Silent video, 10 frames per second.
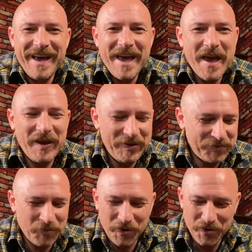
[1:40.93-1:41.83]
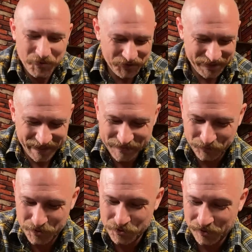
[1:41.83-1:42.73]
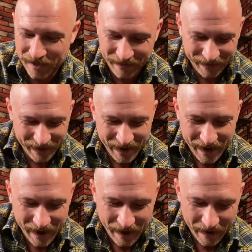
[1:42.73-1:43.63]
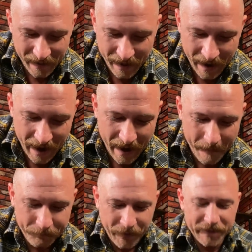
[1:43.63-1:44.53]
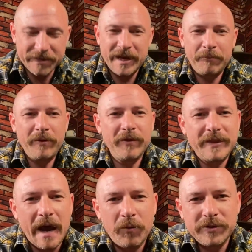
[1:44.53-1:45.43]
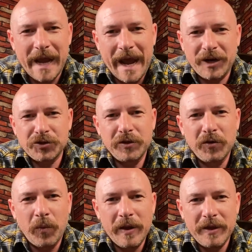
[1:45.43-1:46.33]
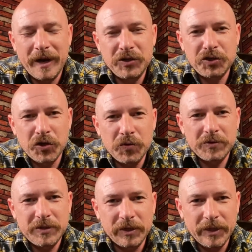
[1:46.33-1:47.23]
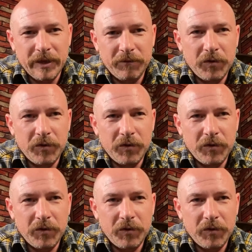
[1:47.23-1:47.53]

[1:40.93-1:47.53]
It's one of those things where you're like, I just can't believe that was actually the way that I chose to live.